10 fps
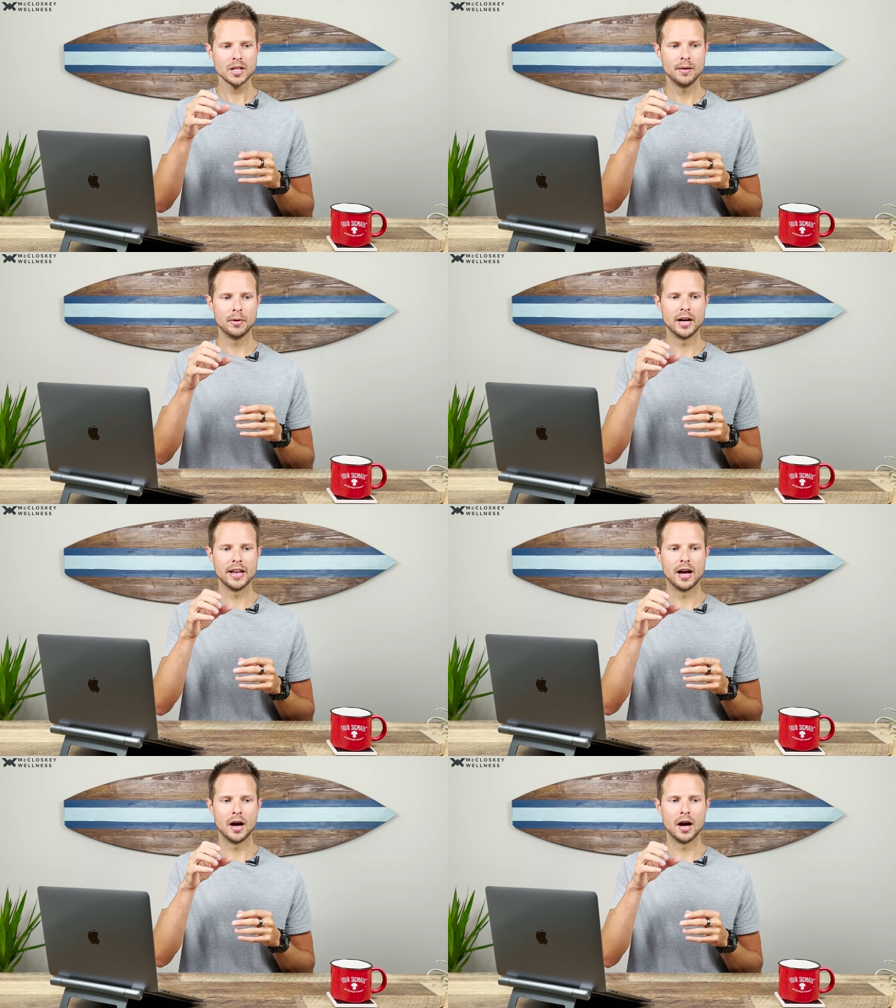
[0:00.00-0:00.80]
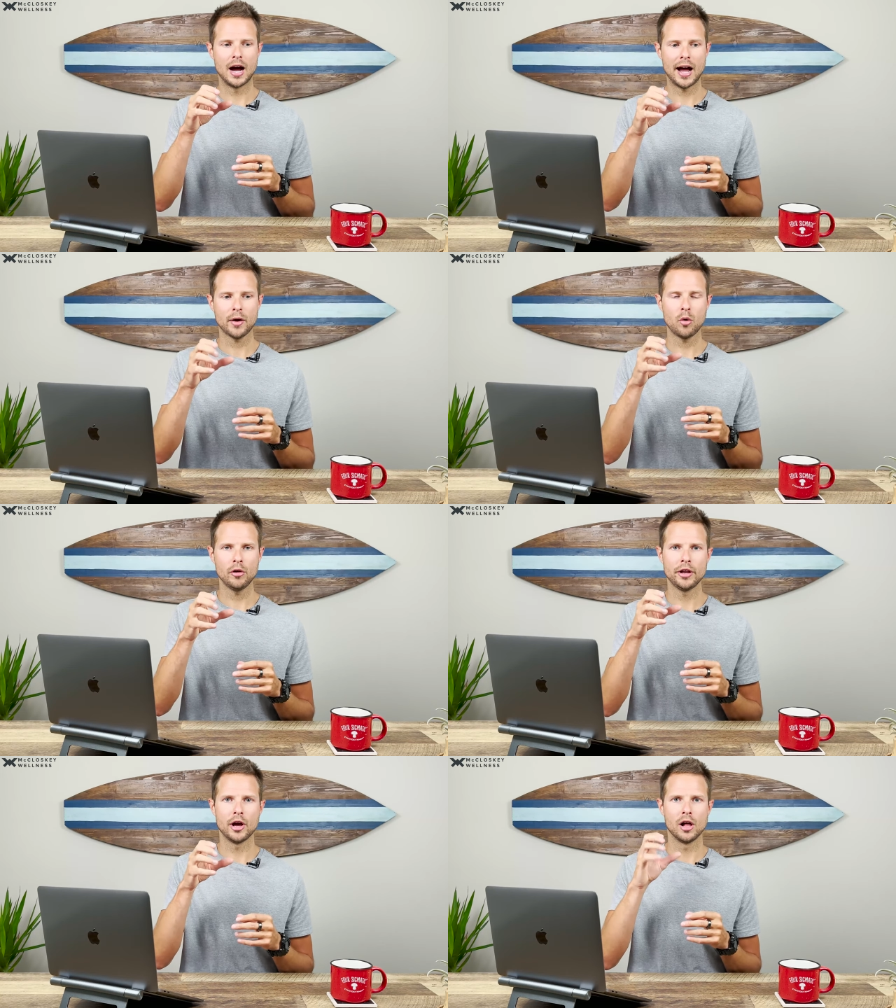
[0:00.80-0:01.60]
But uh, high
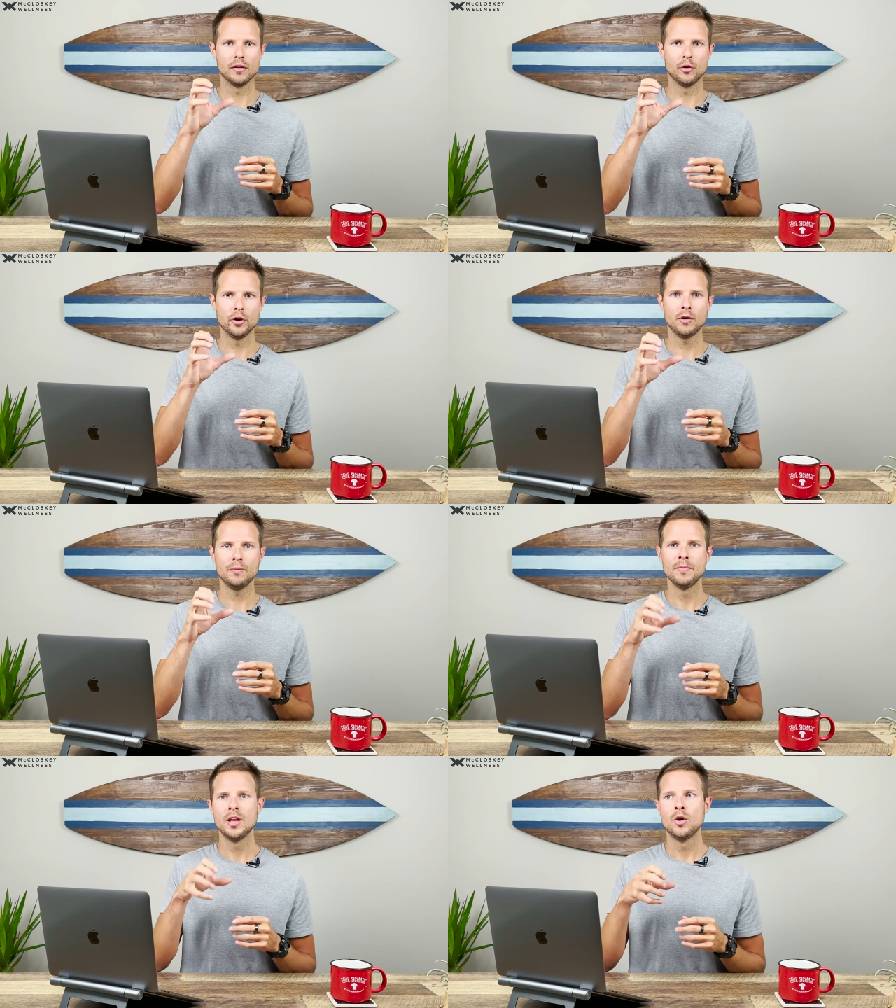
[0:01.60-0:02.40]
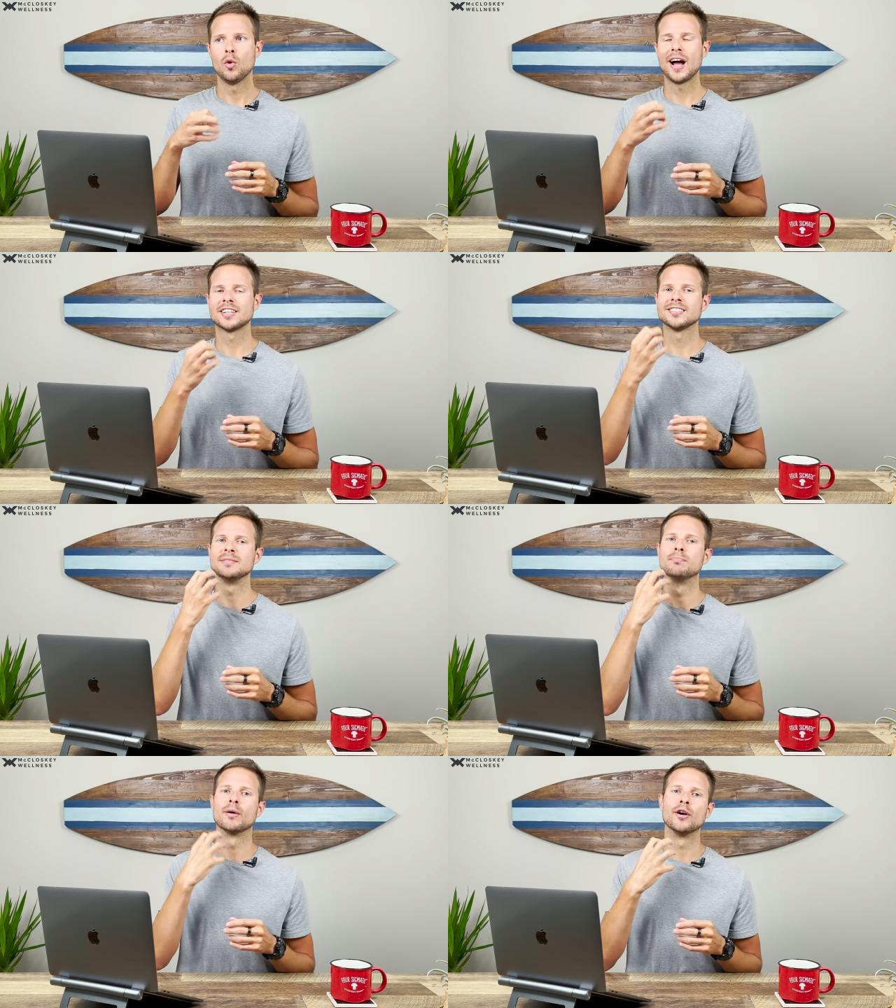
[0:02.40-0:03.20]
quality olive oil will actually
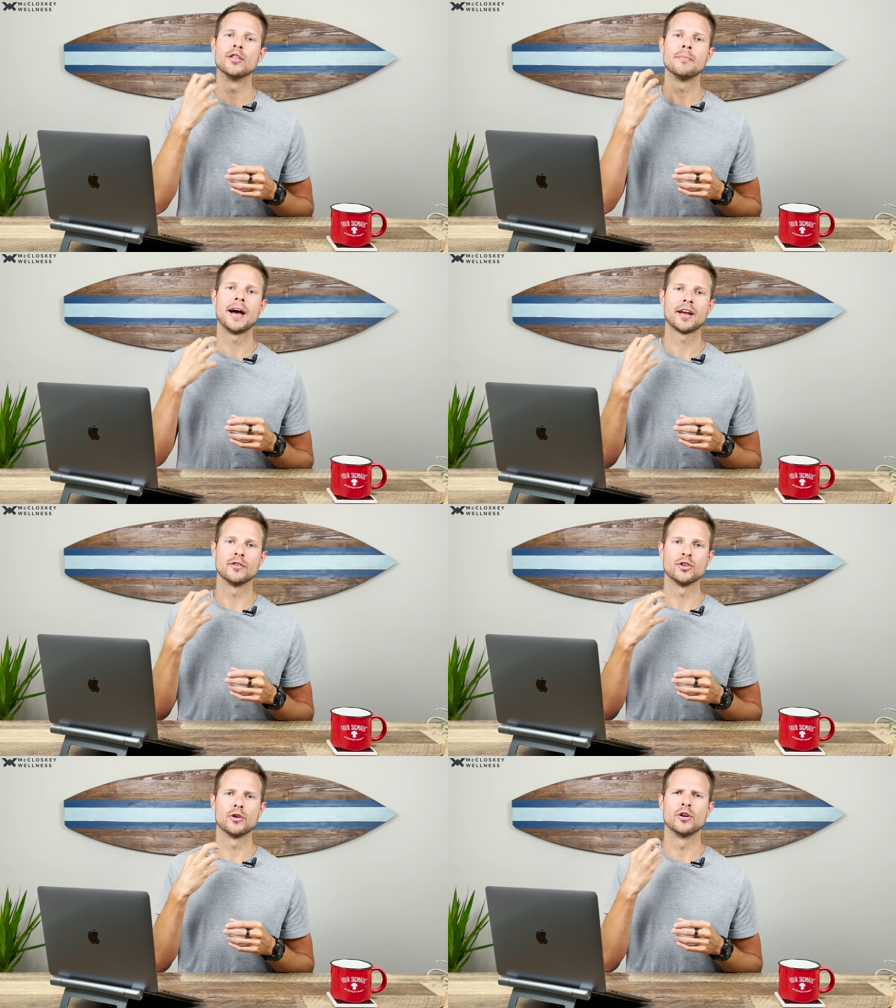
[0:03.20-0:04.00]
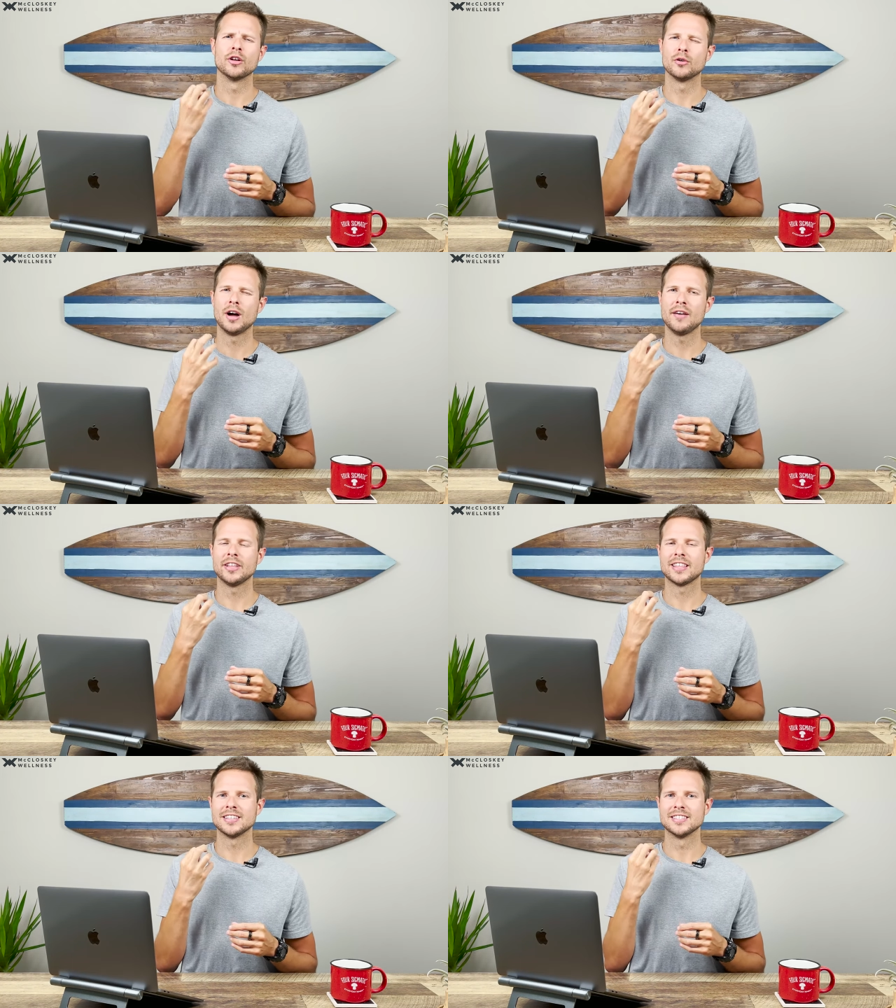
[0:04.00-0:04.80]
burn the back of your throat. It'll have
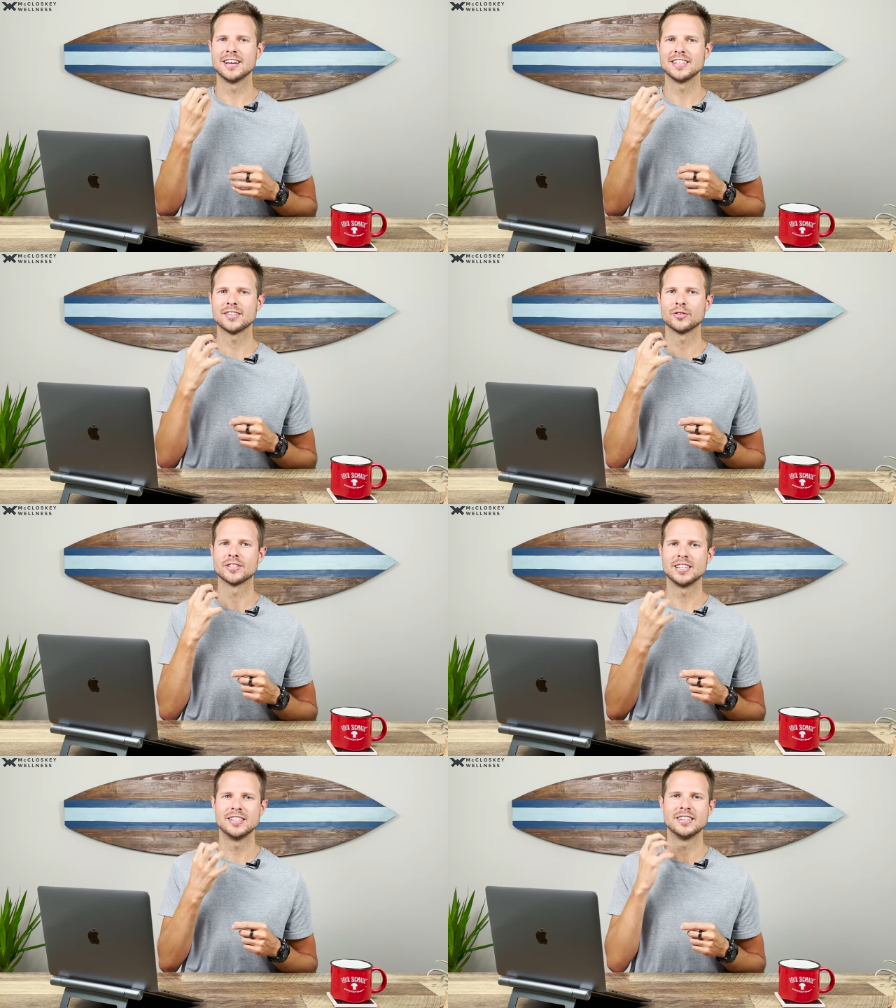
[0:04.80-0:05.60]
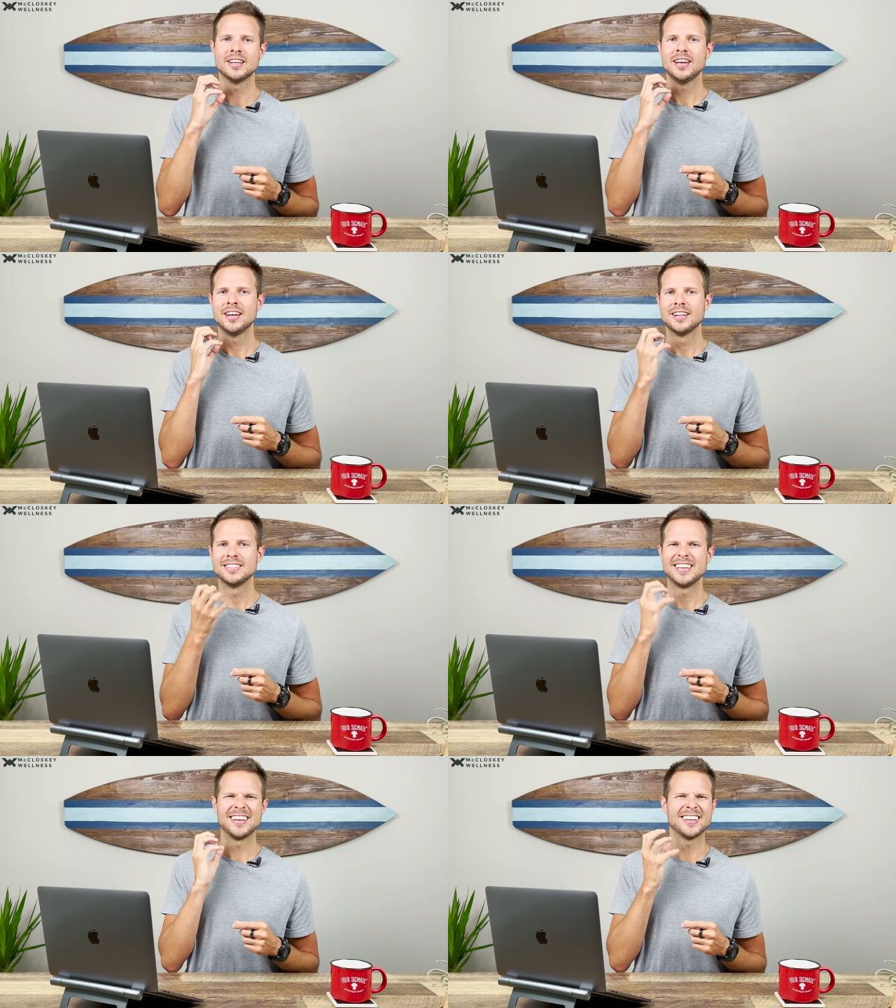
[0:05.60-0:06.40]
like this nice little tin
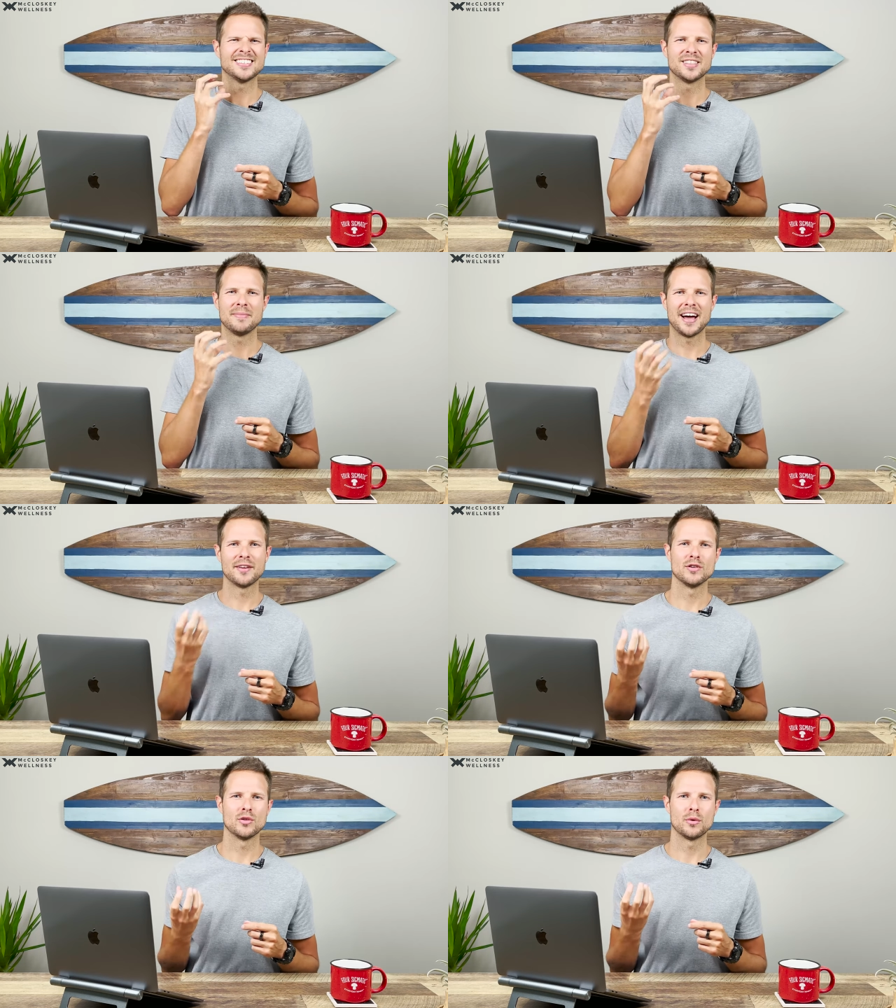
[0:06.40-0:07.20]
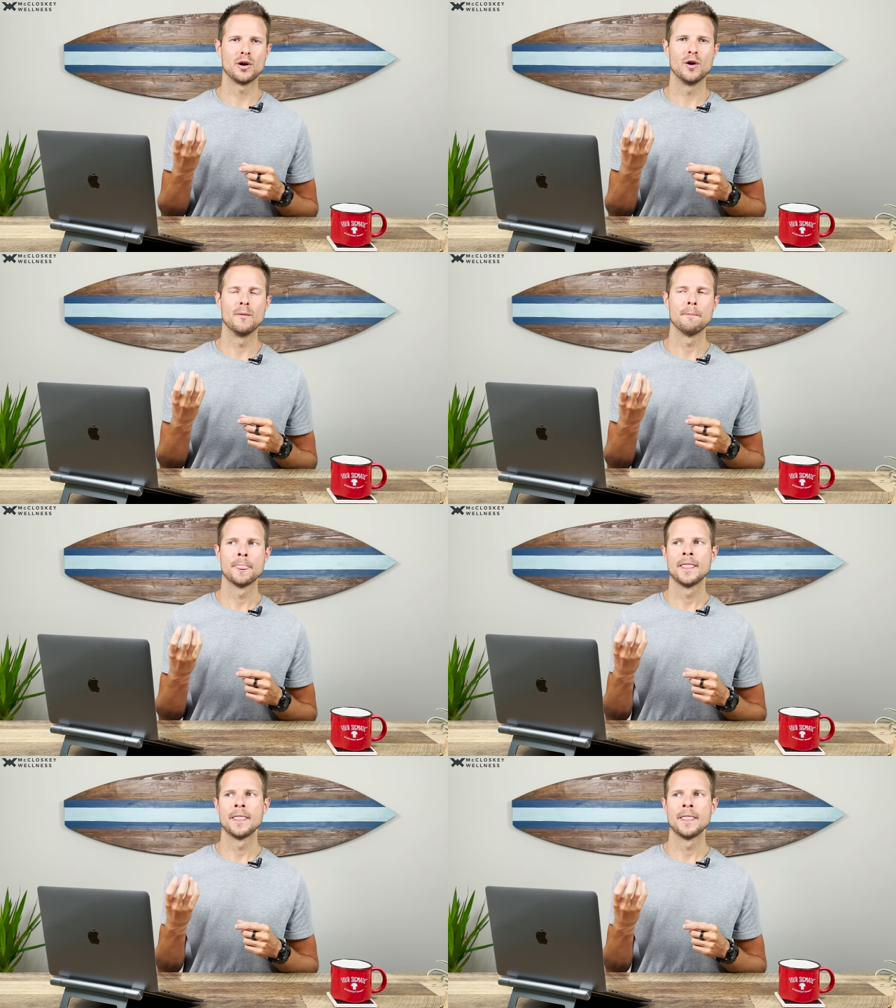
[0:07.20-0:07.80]
ting to the back of your throat.